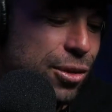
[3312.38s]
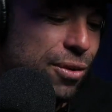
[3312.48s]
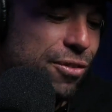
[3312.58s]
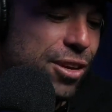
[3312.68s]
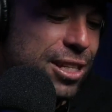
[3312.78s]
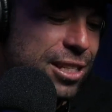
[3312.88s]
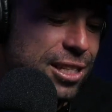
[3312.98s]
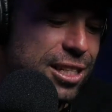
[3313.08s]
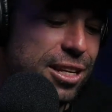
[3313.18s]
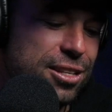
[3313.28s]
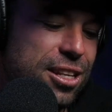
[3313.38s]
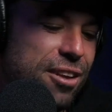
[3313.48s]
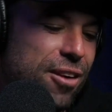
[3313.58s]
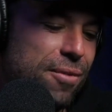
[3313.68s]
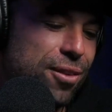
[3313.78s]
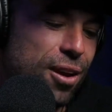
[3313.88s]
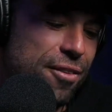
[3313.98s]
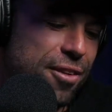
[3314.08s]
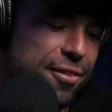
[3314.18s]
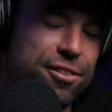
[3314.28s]
to invest to set yourself up for
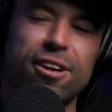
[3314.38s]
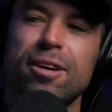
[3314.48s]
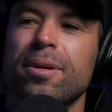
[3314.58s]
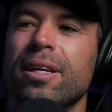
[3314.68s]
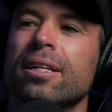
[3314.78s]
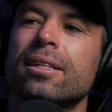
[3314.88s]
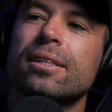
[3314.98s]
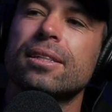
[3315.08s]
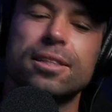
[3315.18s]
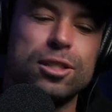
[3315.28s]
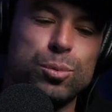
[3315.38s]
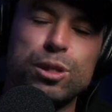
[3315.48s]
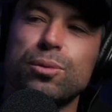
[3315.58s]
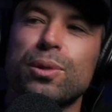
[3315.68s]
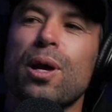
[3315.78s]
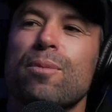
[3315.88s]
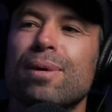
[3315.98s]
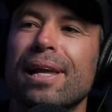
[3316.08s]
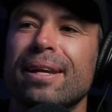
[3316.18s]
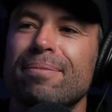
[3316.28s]
life after rugby? Especially with no
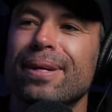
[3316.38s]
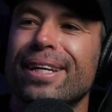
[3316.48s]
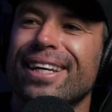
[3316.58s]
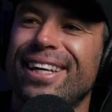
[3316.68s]
plan B.